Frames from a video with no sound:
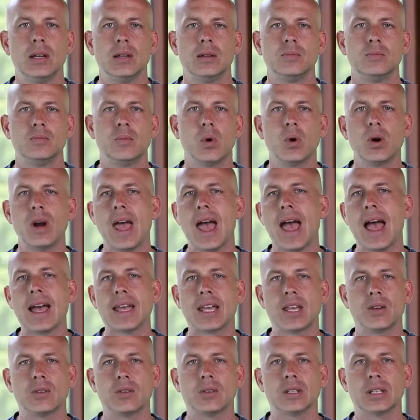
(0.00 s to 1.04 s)
more
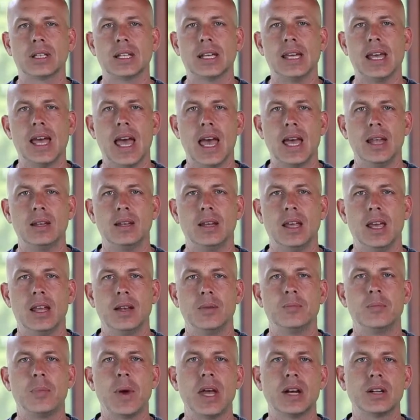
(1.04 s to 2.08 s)
accurately
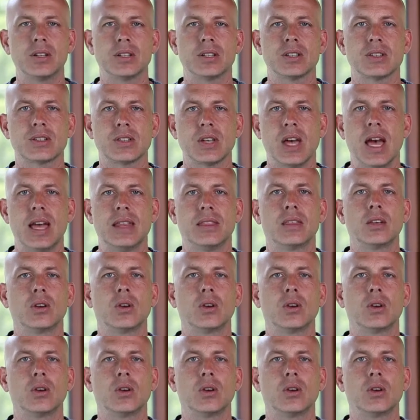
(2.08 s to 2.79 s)
and better decide the